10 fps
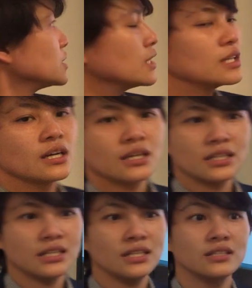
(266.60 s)
gender
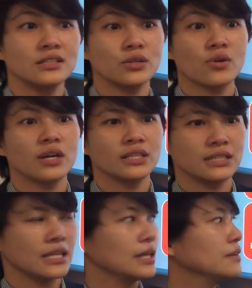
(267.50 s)

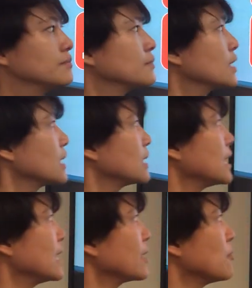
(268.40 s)
inequality,
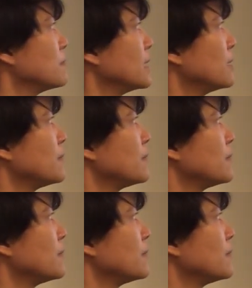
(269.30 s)
they recommend